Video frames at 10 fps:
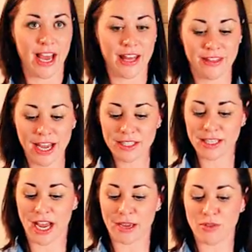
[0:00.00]
At that
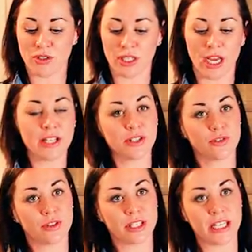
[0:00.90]
time, you can
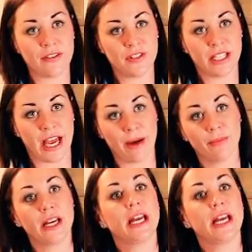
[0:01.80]
unscrew the safety cap